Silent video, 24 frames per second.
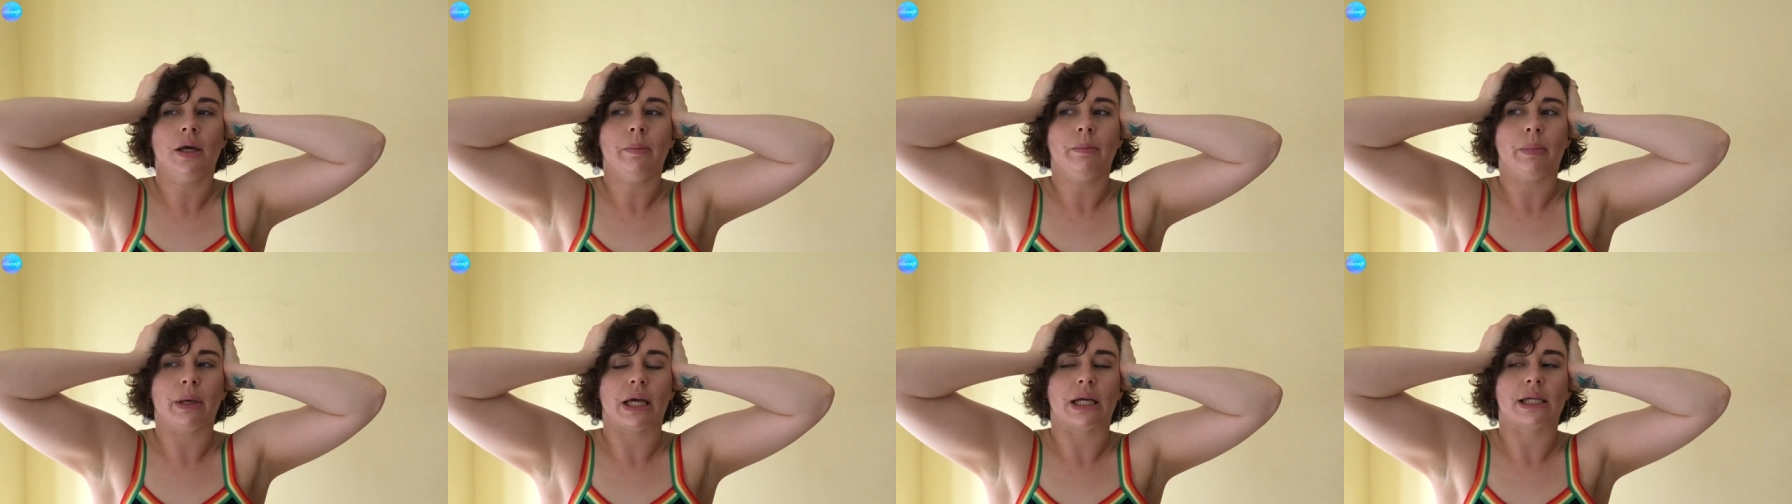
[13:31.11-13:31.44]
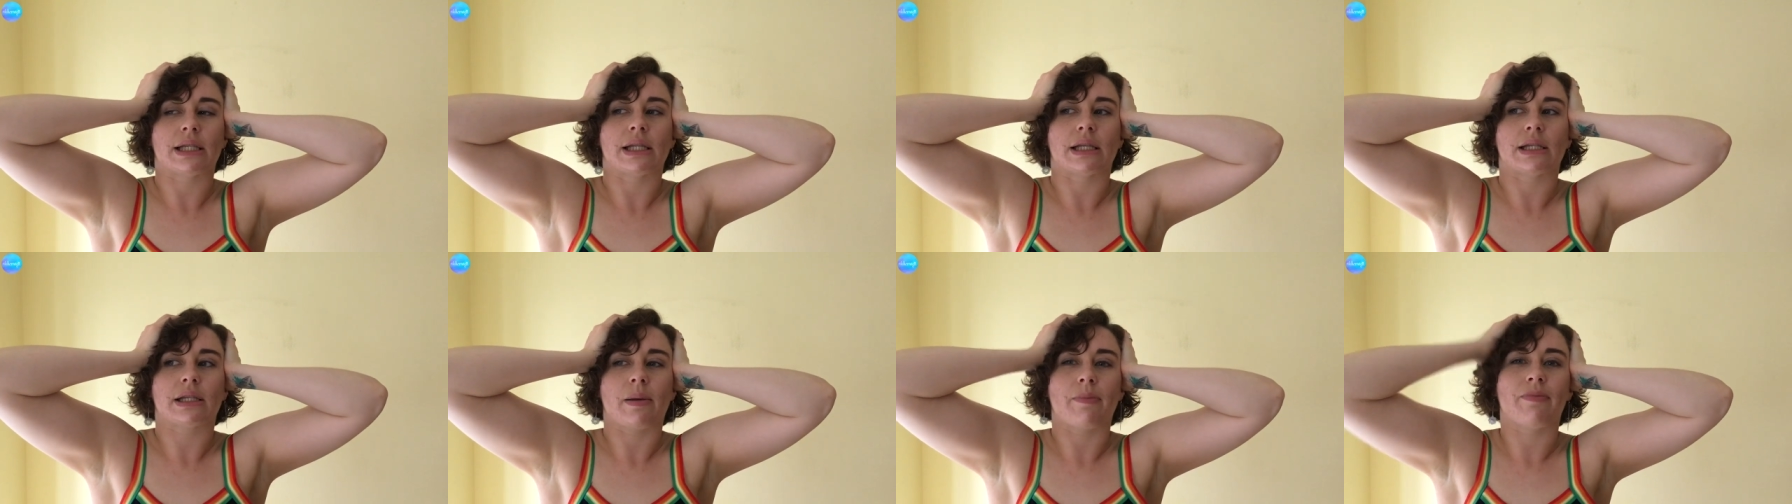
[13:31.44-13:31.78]

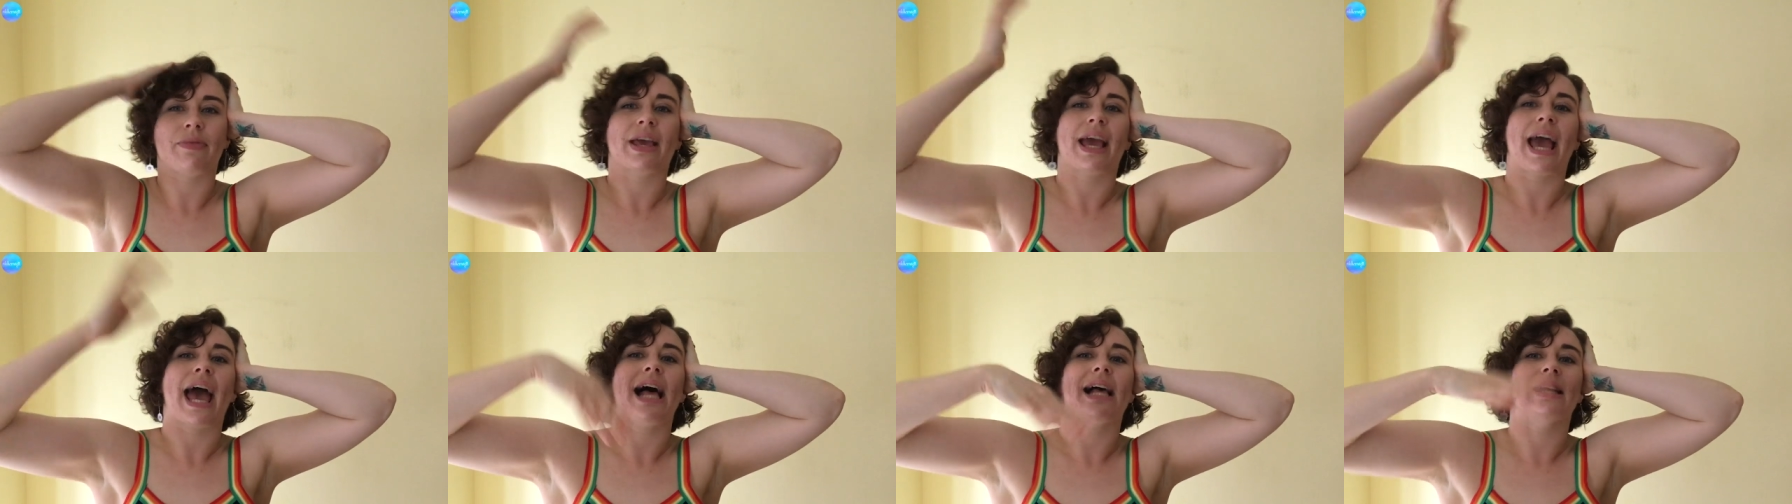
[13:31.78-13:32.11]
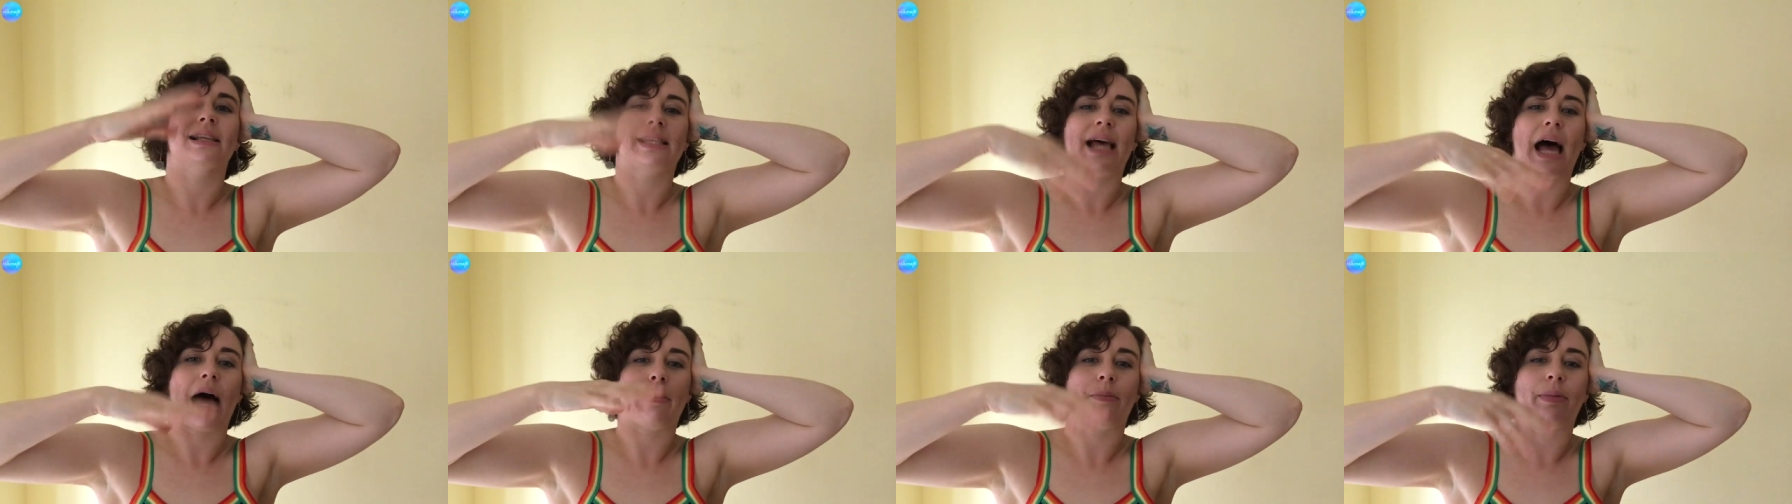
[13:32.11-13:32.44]
because there's something
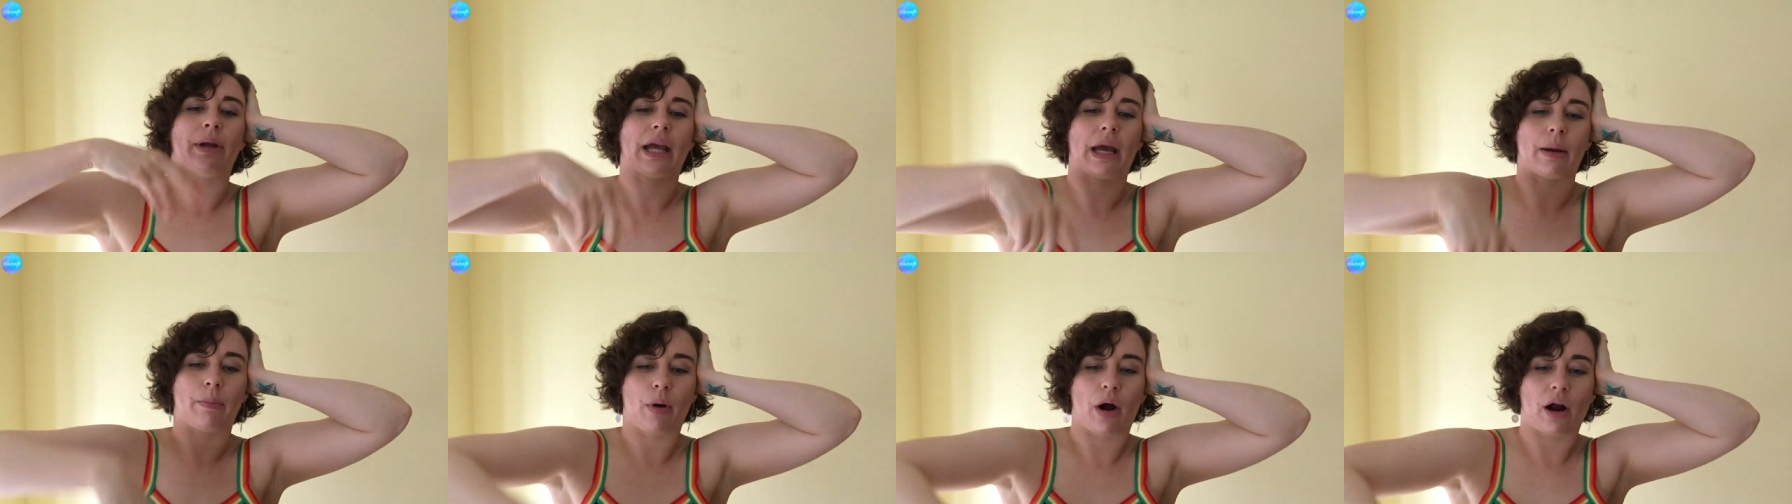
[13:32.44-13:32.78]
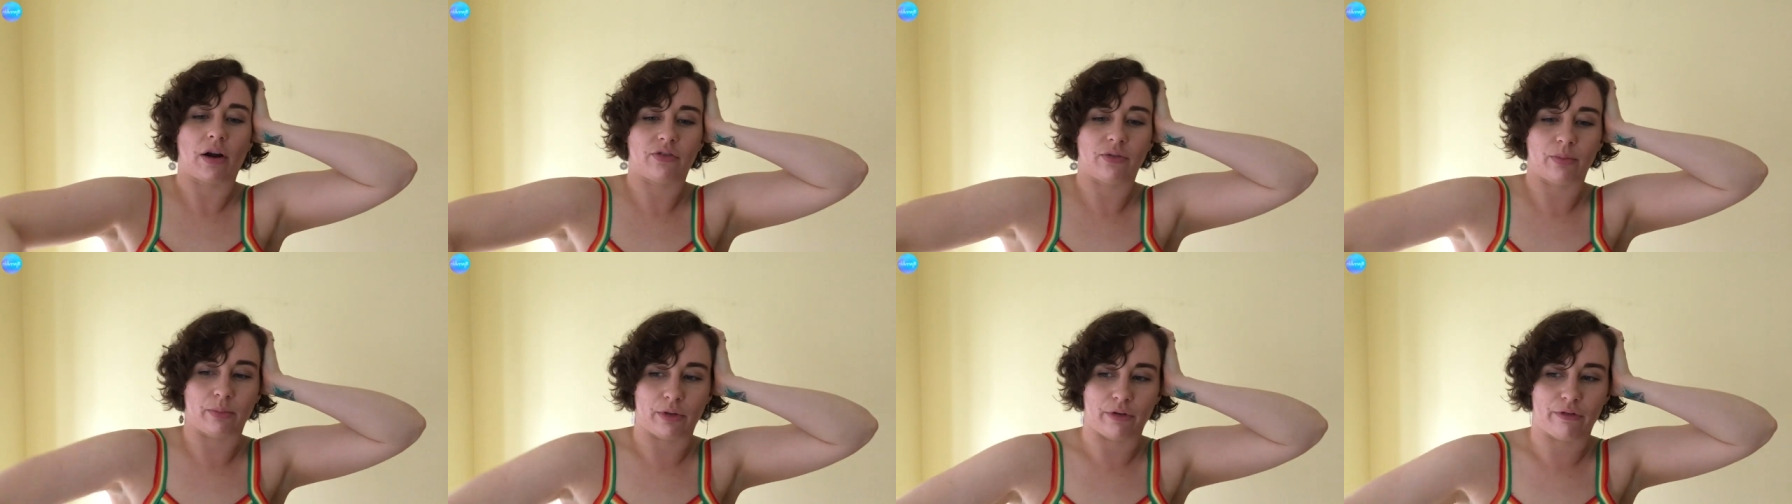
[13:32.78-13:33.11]
else happening
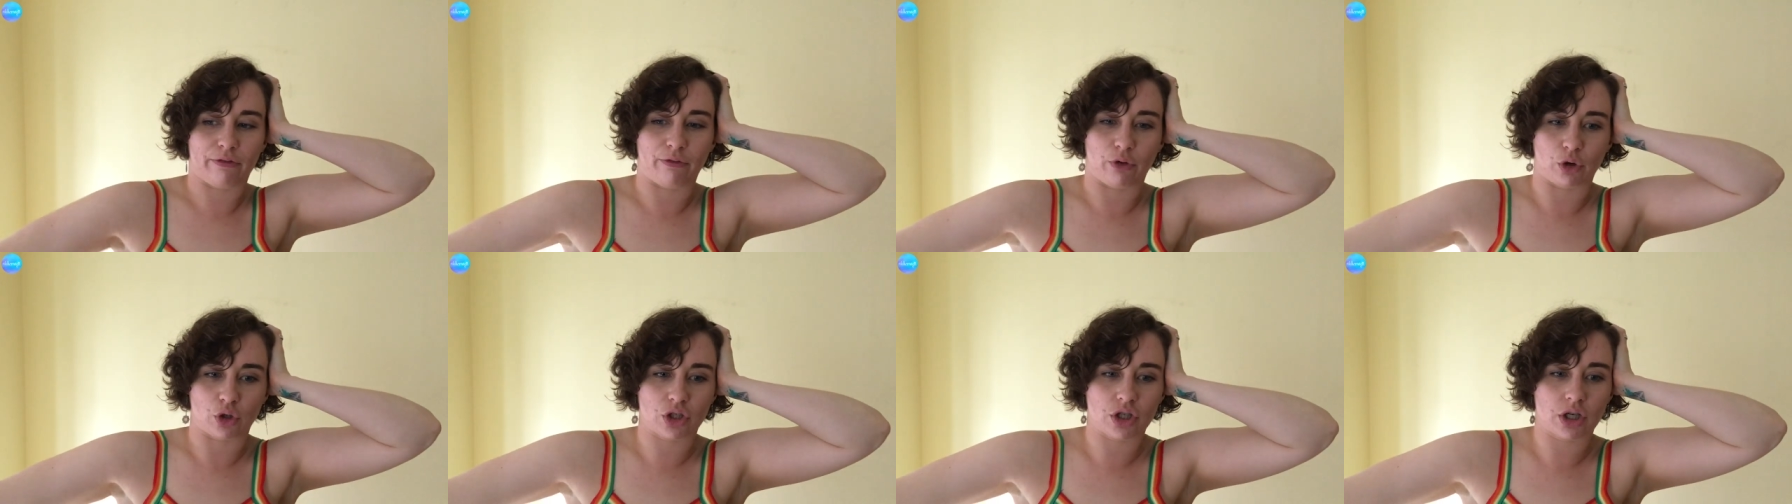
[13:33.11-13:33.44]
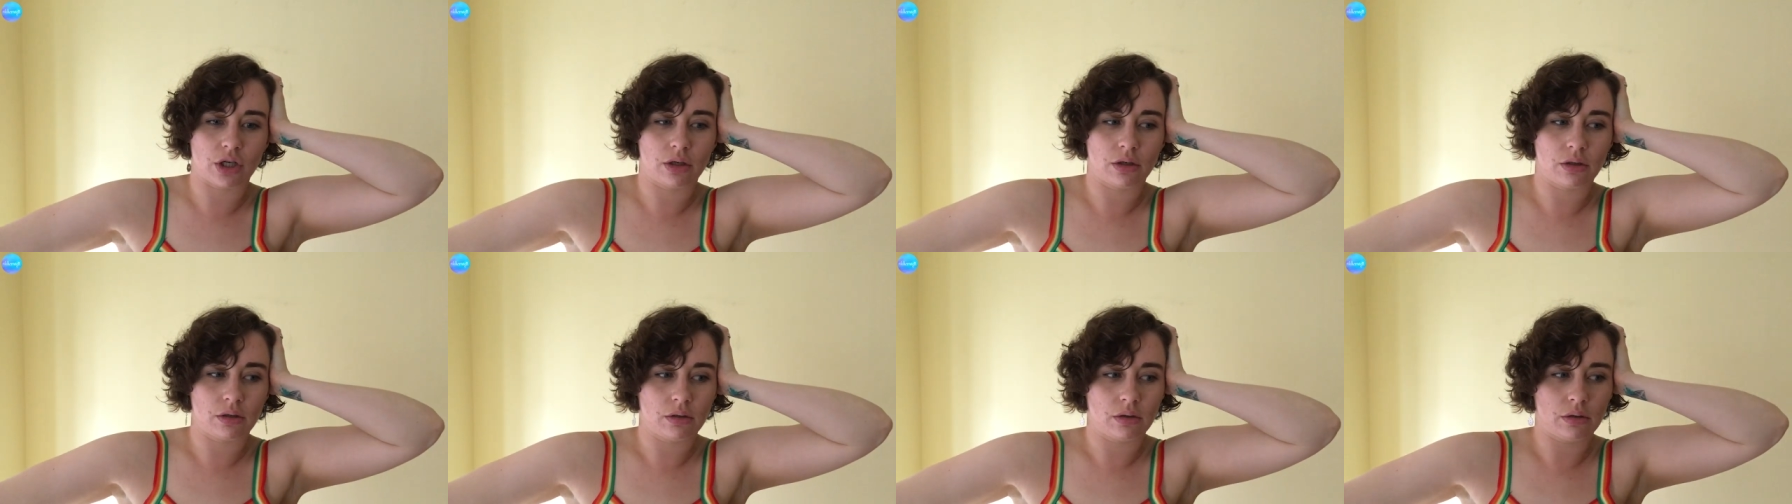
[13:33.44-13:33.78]
apart from the foot.